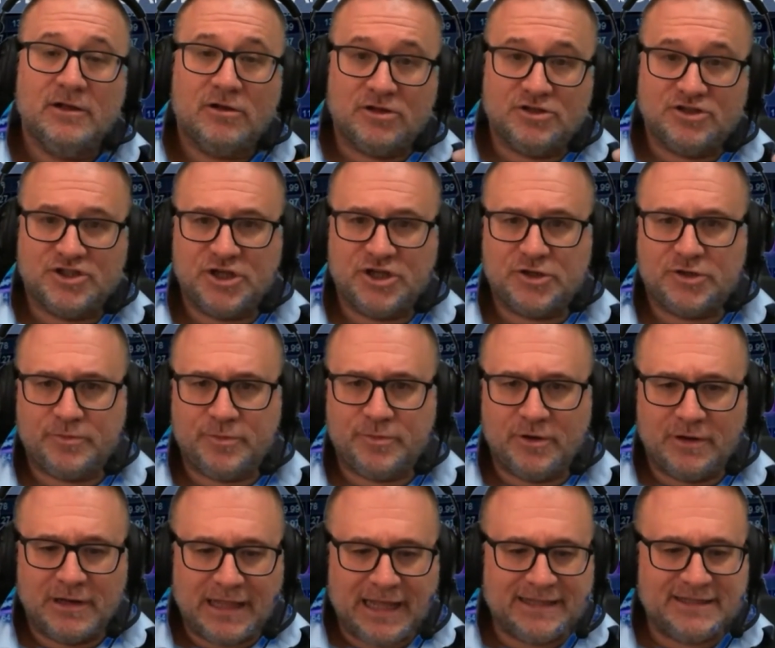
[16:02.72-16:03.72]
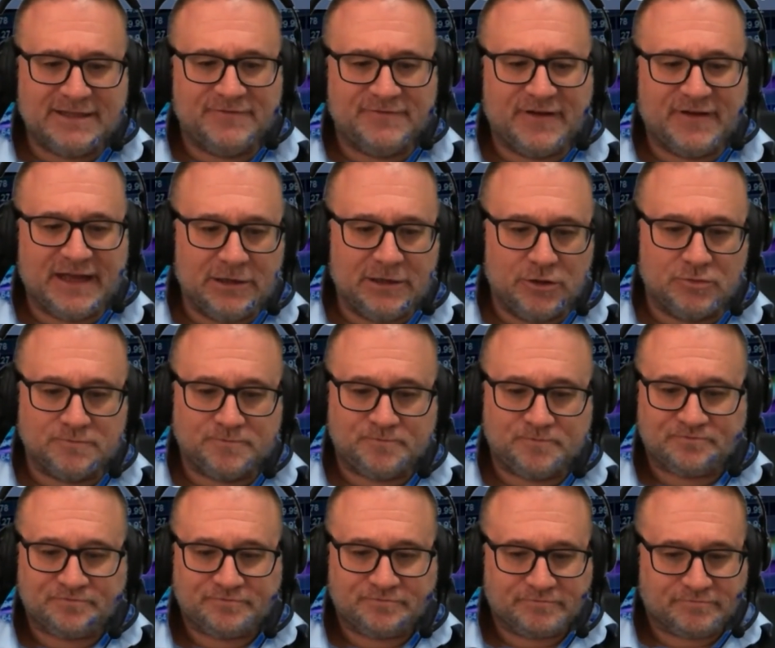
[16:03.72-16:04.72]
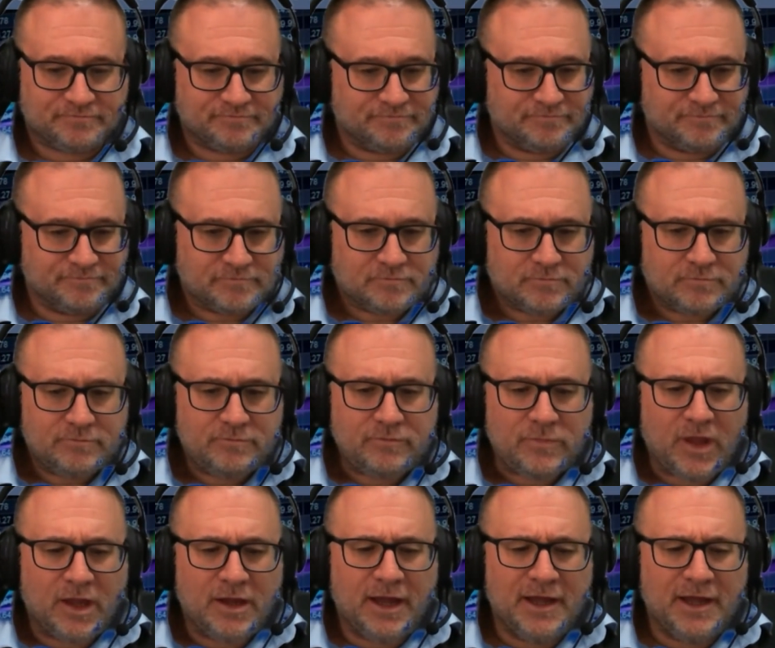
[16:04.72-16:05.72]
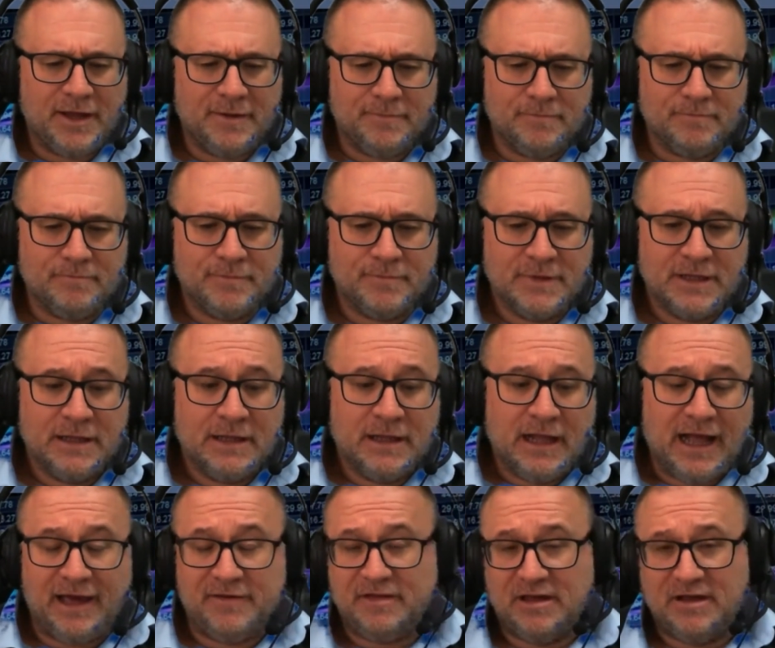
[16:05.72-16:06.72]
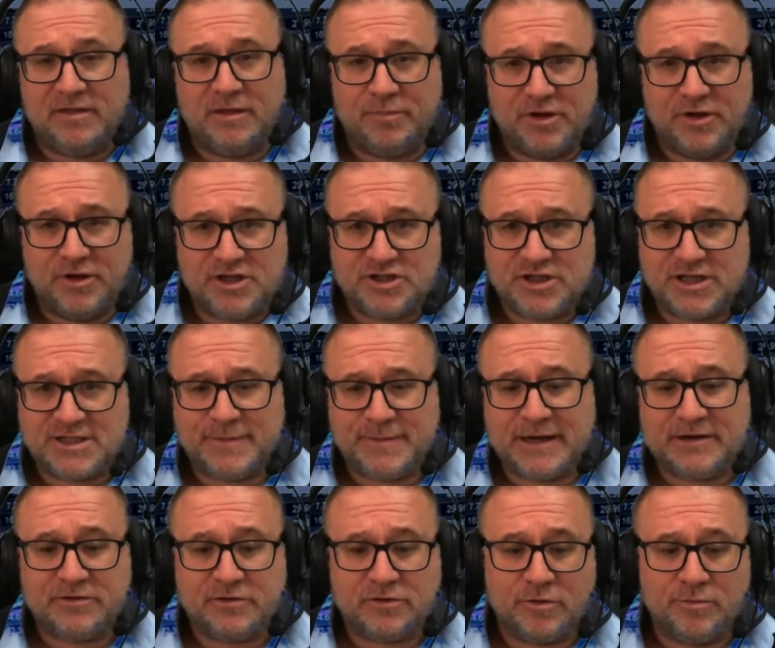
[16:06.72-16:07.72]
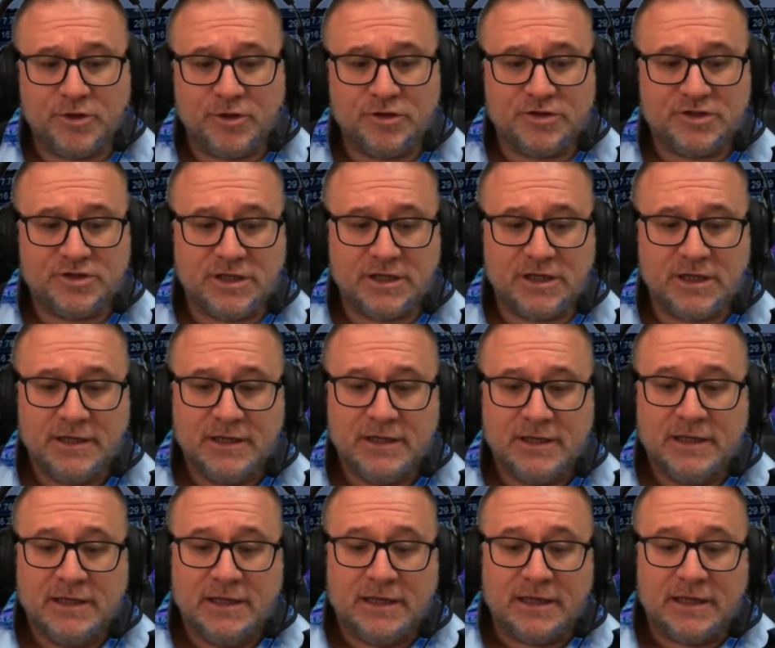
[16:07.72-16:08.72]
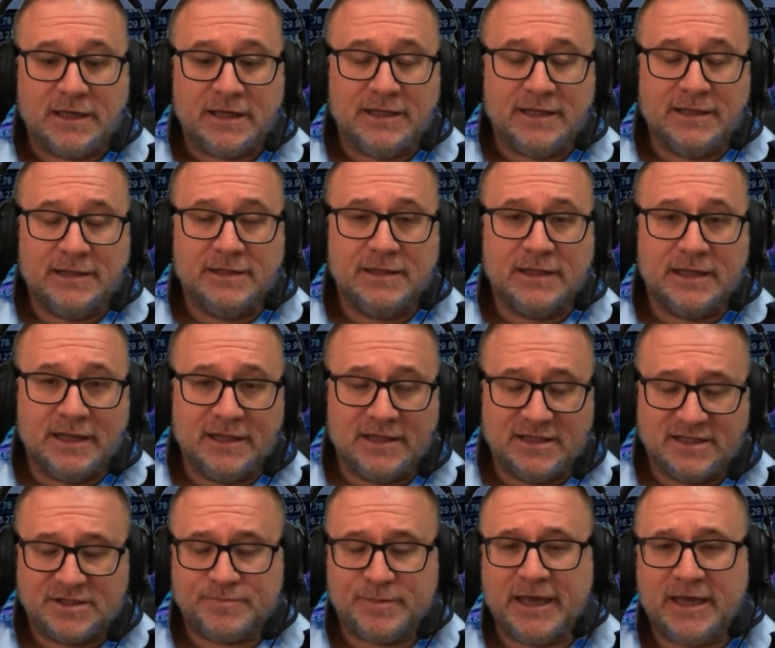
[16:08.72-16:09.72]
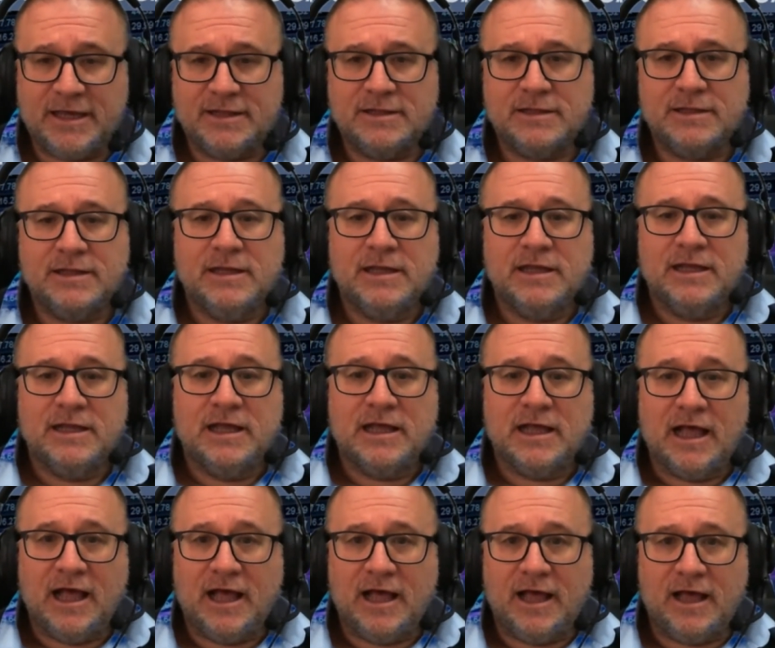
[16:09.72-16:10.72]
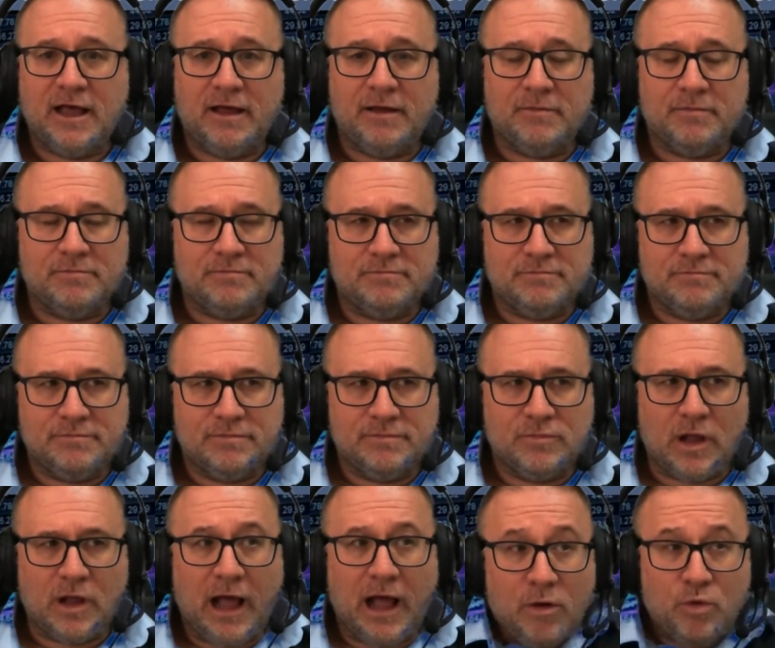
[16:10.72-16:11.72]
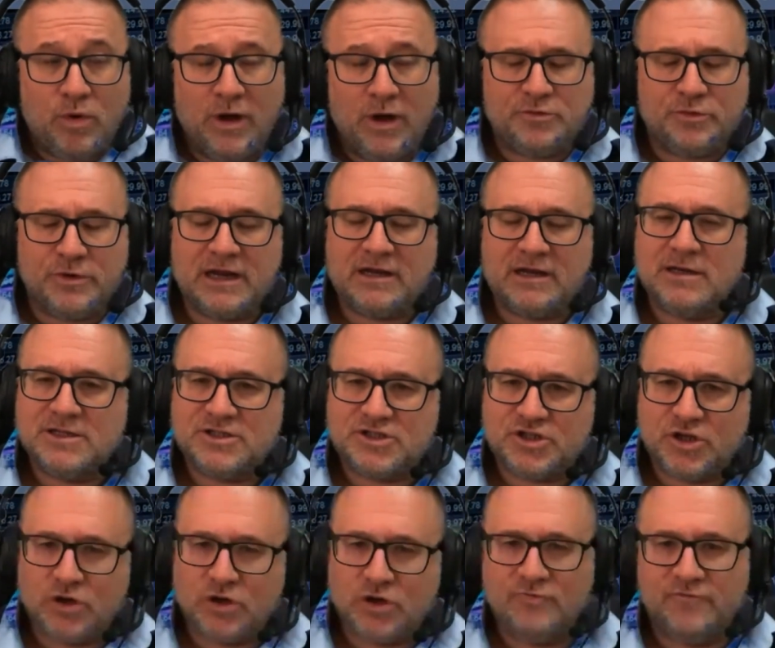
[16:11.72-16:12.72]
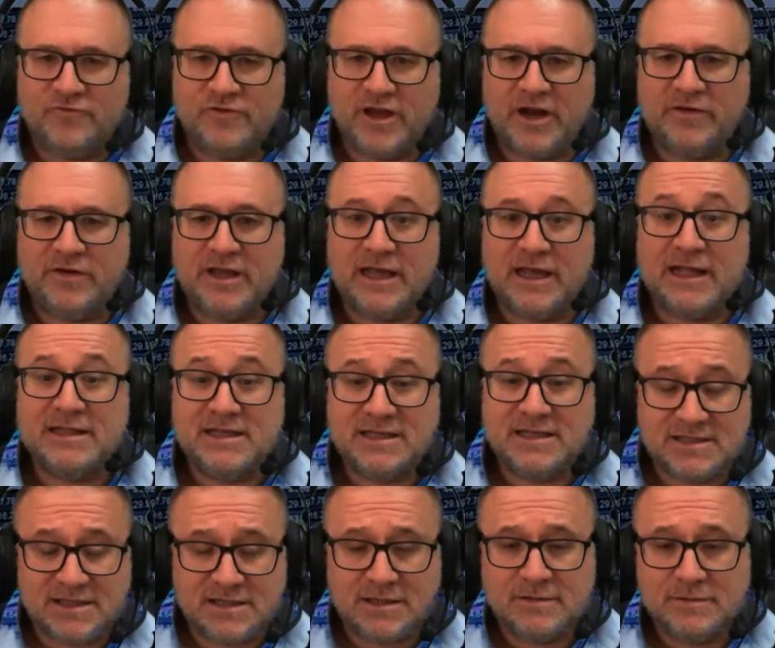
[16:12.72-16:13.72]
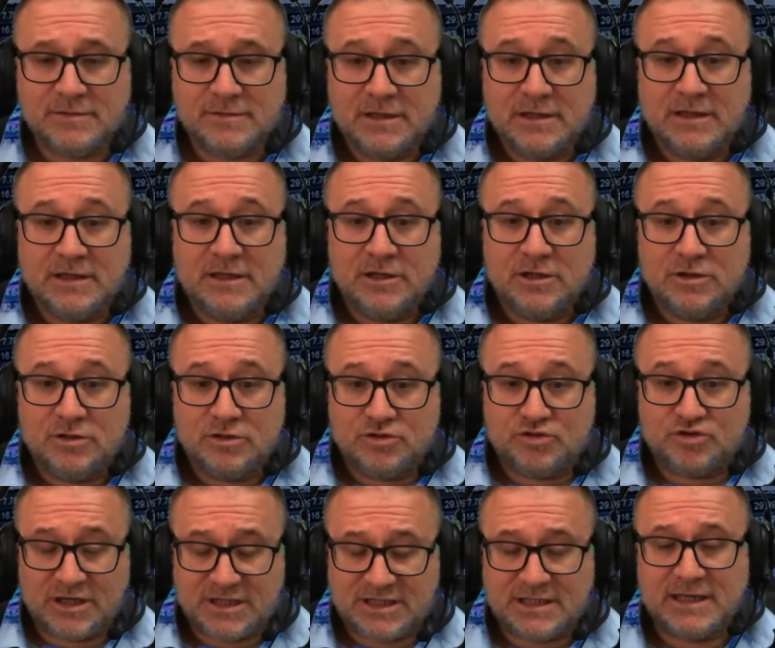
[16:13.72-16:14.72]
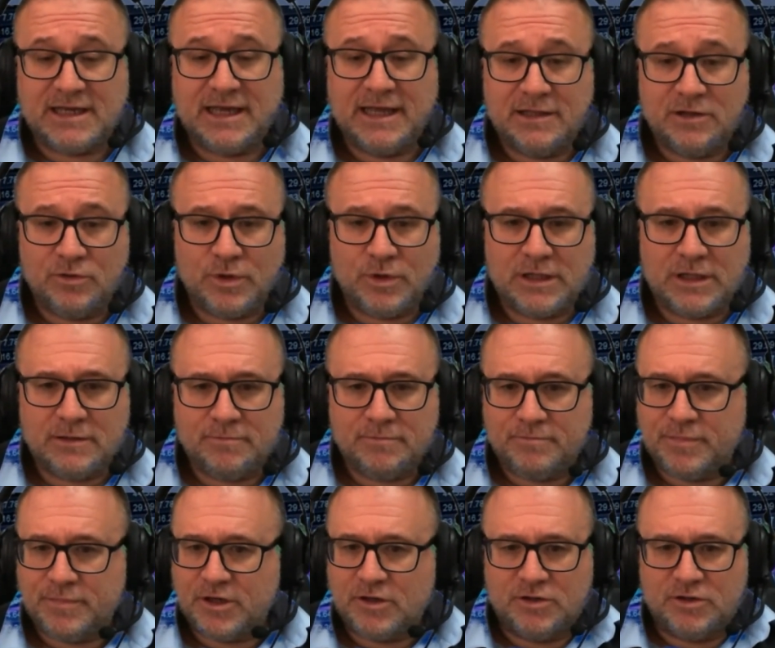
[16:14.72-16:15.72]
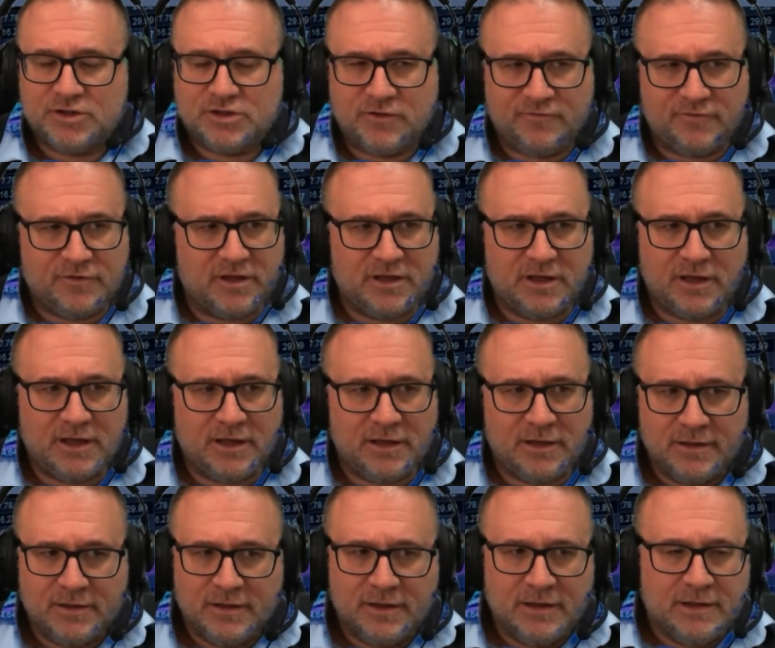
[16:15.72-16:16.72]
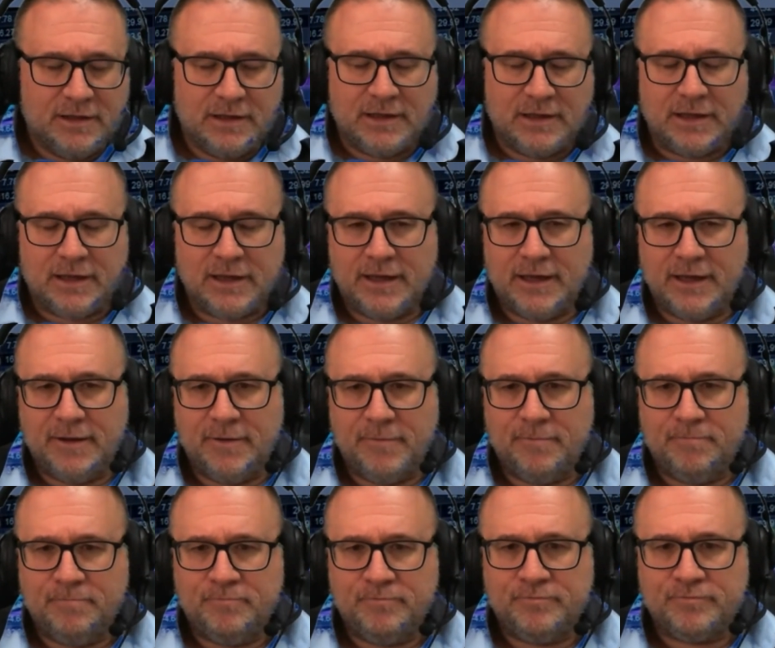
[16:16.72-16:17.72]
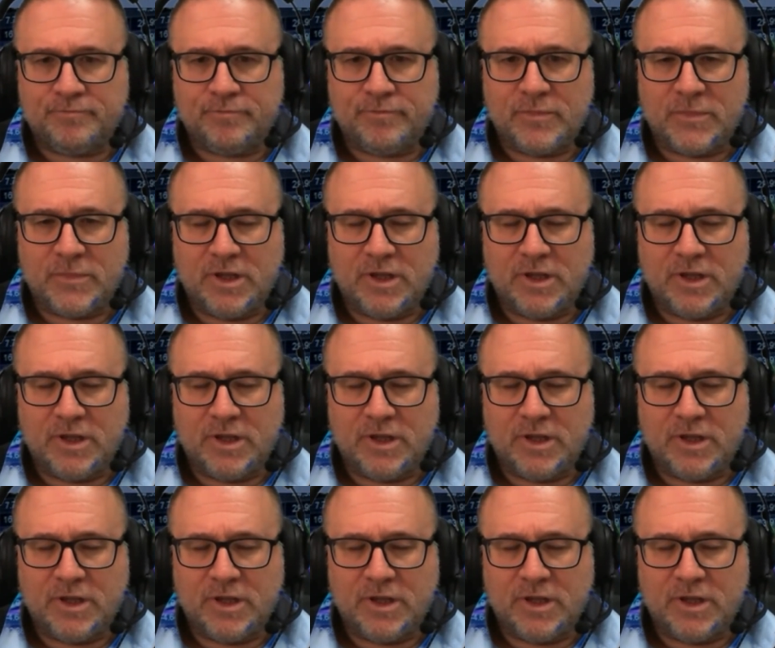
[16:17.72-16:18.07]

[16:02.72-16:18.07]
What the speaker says: considerable added value. I think the British expatriate community in Spain, and quite rightly so, very uneasy trusting anyone because of the background